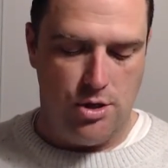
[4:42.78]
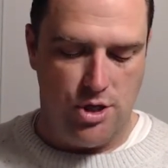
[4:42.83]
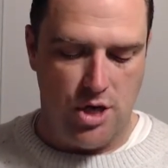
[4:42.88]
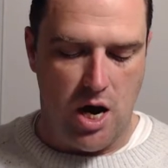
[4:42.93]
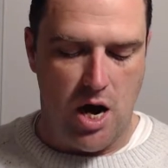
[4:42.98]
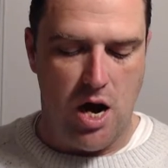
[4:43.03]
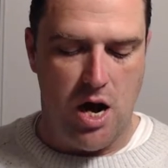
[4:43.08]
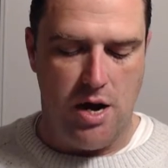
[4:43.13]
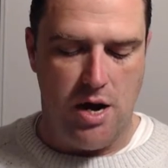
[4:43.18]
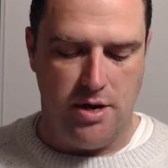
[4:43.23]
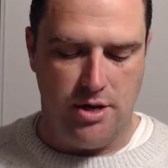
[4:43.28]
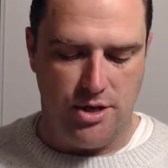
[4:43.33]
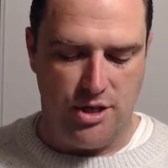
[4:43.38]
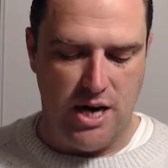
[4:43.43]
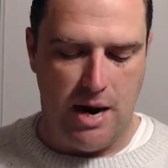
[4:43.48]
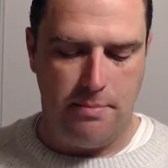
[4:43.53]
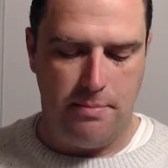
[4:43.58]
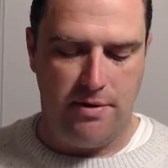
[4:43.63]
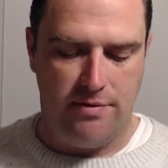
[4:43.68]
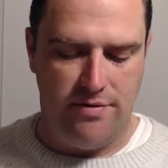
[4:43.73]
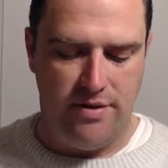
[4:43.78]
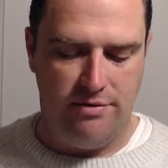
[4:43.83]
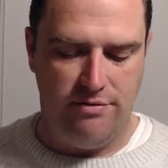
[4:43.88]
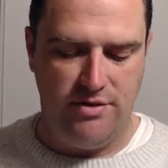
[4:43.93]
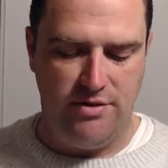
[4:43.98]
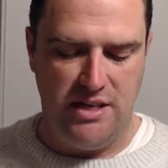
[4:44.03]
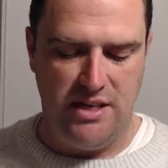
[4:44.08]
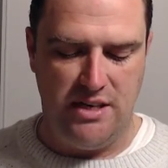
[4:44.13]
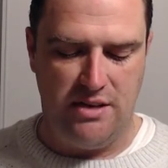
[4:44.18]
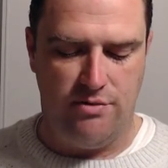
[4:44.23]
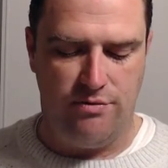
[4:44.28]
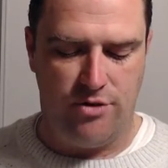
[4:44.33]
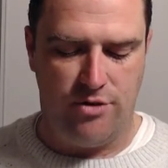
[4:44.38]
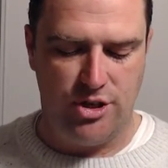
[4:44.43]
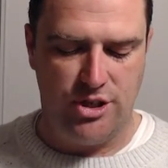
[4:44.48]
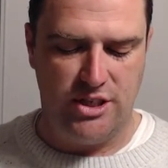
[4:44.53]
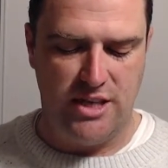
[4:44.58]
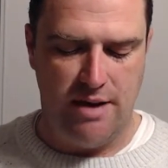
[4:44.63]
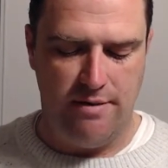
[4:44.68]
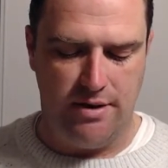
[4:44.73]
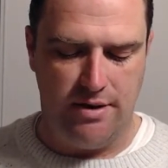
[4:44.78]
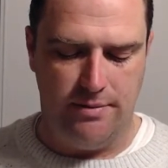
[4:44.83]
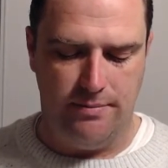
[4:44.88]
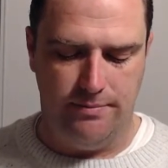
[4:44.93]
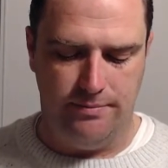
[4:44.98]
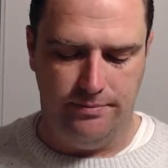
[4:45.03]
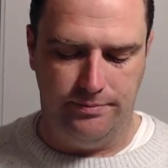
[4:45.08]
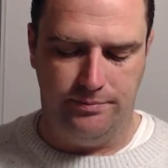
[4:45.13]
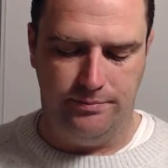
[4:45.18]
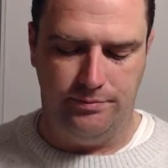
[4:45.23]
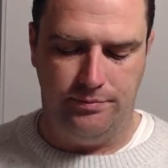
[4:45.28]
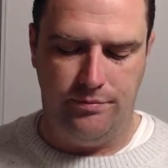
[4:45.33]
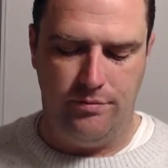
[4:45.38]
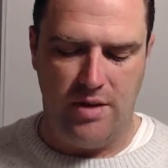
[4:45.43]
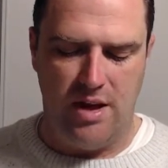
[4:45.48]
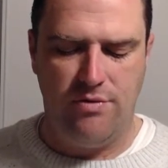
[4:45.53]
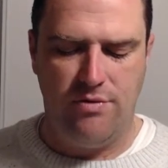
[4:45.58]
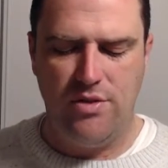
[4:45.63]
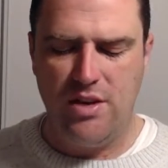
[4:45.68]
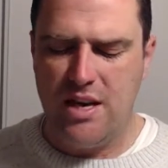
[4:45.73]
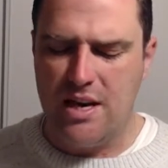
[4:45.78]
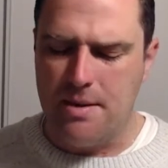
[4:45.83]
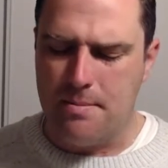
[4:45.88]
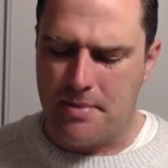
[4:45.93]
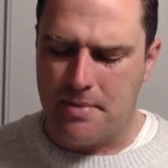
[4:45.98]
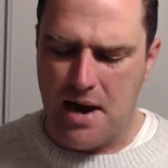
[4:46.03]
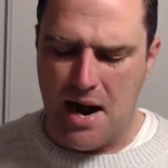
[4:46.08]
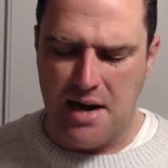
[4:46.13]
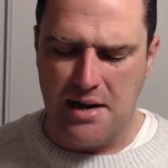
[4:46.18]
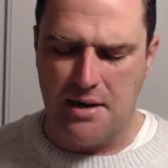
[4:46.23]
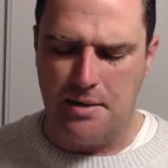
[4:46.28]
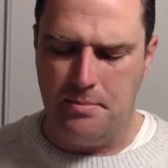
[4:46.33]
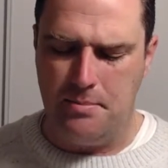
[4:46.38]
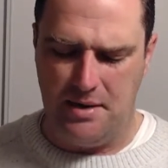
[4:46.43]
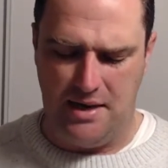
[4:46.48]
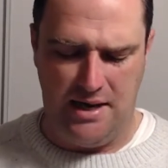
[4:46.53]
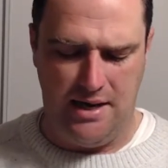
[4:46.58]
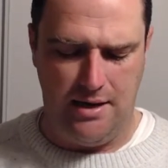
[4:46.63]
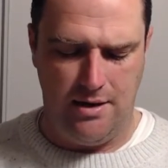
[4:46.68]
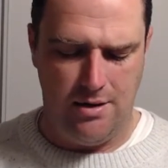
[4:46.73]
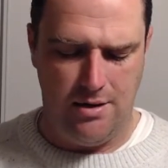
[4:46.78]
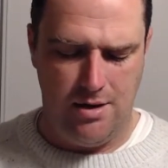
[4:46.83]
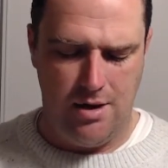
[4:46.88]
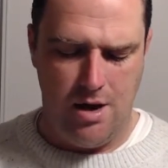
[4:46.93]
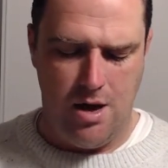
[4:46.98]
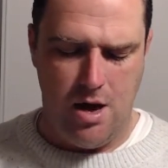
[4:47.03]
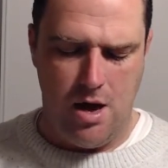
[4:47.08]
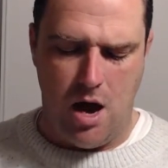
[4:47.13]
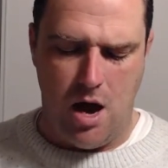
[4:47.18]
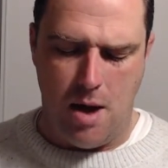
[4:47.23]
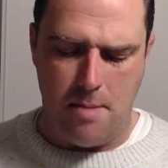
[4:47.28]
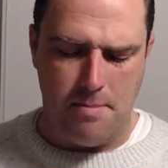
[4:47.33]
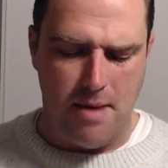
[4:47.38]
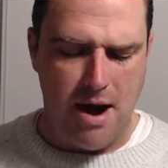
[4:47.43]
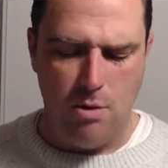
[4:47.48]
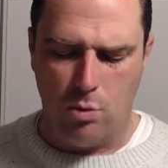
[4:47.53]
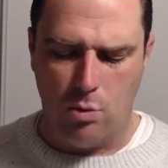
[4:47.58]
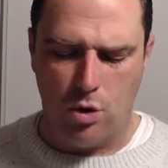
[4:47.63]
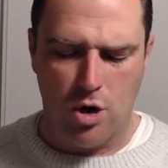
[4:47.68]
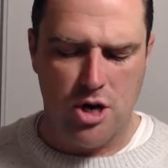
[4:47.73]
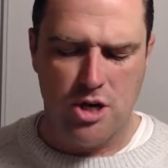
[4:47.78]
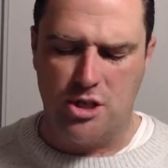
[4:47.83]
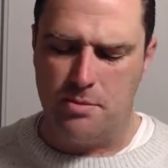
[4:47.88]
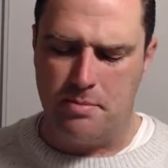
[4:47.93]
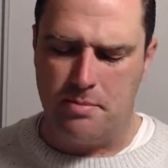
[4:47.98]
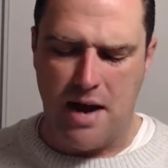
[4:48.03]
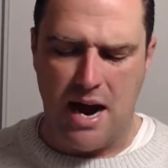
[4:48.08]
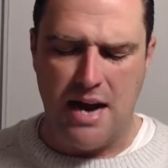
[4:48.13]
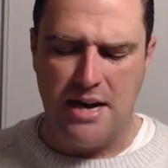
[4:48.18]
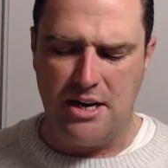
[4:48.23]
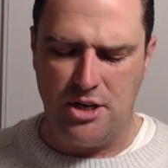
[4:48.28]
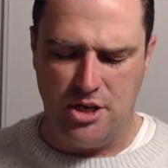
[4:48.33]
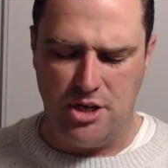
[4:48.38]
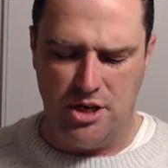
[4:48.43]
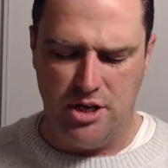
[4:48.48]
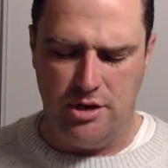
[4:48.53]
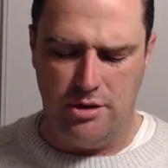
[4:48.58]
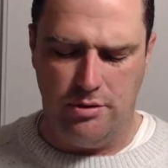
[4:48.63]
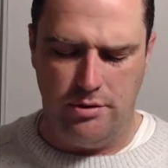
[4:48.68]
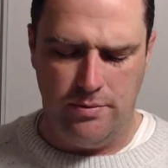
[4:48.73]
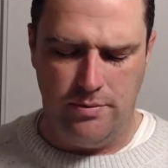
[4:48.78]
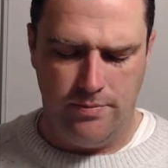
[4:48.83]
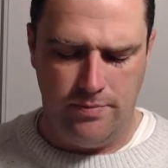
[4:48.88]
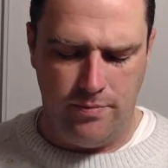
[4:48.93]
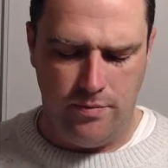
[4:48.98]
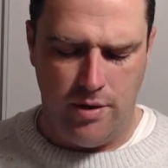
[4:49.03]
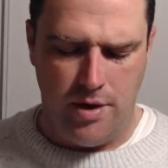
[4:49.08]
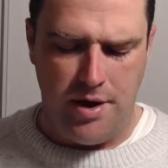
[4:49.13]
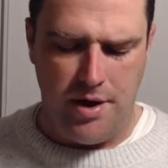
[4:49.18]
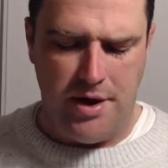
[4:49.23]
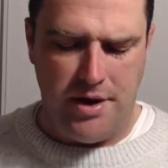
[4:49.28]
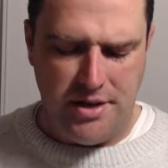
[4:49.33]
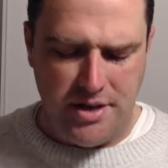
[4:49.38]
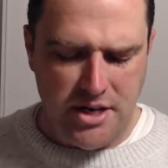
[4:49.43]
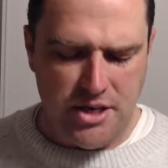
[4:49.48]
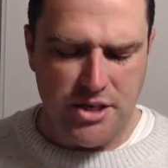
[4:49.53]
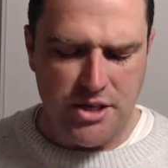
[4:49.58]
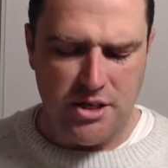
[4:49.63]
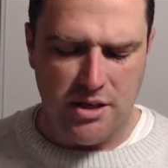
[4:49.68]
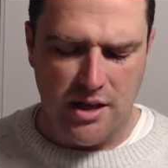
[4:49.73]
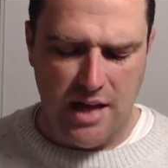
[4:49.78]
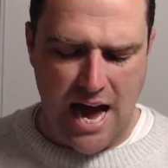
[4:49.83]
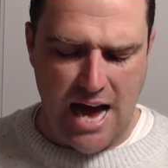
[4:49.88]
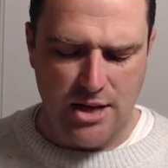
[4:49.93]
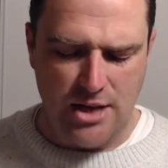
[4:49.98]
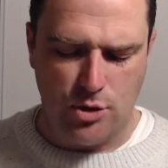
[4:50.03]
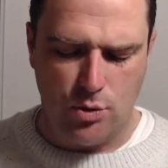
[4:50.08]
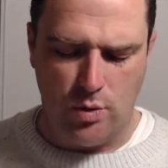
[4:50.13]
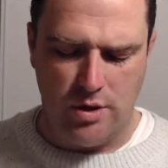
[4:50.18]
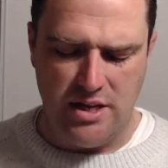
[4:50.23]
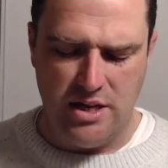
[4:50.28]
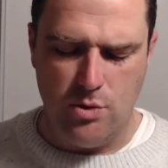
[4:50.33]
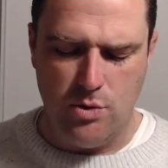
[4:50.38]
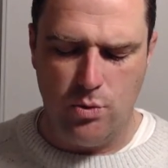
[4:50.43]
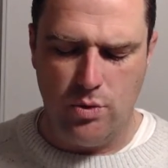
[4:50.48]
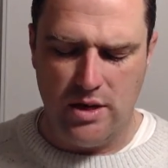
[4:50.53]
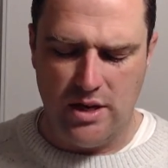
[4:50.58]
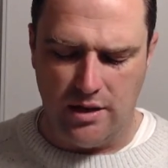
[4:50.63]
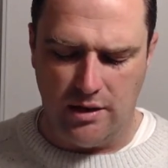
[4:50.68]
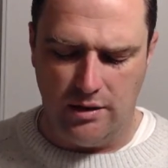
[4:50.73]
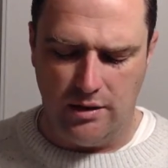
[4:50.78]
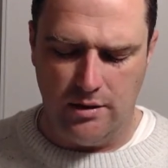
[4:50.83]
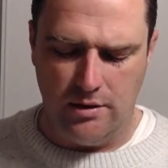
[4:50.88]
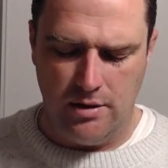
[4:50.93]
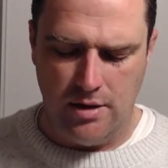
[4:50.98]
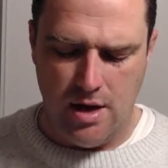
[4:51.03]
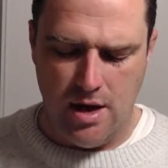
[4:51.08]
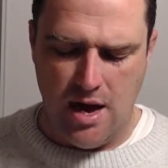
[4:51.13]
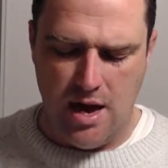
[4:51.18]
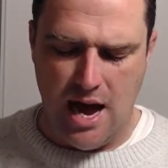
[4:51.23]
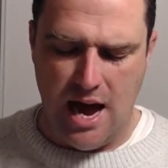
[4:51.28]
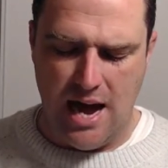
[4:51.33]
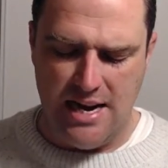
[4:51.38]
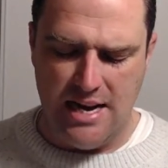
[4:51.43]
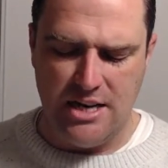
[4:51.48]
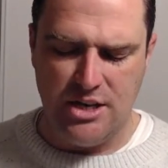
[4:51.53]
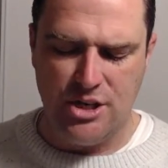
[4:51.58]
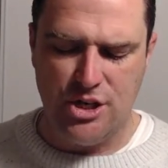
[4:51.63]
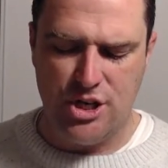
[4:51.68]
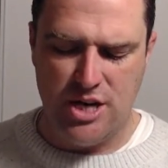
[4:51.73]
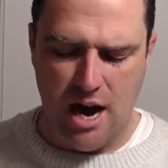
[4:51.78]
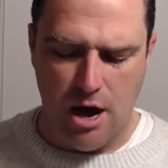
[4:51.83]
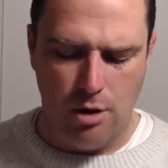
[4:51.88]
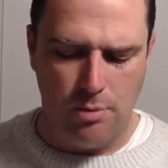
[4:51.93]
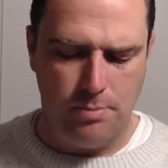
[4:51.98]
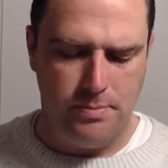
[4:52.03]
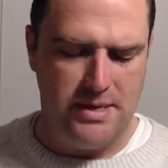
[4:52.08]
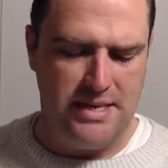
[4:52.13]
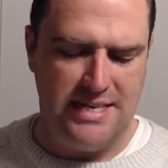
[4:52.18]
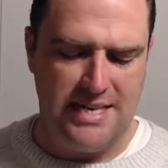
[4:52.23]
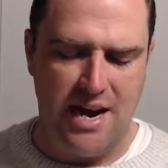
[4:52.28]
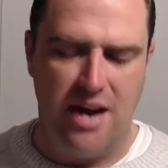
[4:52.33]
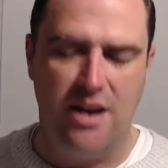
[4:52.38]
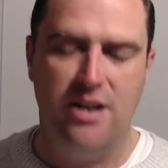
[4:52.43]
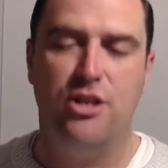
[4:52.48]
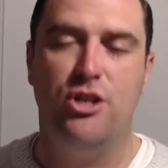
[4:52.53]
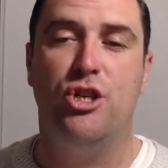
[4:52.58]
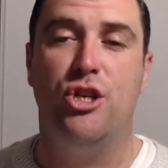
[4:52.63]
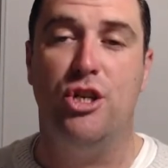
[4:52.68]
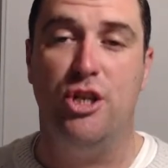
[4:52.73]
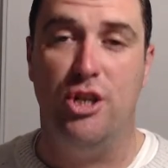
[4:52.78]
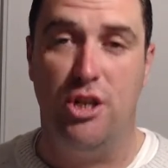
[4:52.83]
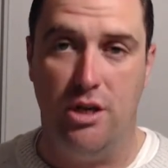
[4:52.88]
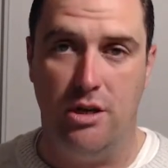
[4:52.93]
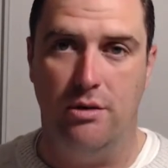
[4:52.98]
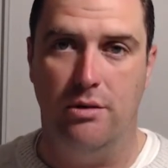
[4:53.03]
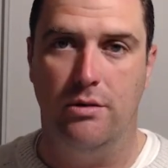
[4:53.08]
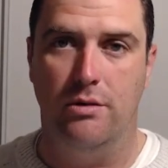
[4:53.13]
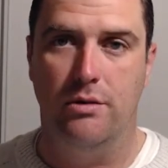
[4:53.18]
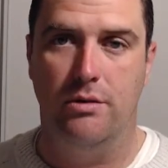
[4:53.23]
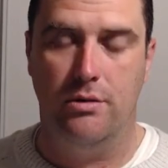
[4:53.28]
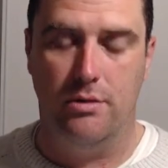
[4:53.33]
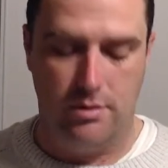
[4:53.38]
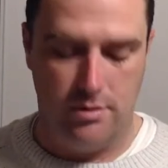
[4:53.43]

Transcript: John chapter 15, verse 7 If ye abide in me, and my words abide in you, ye shall ask what ye will, and it shall be done to you.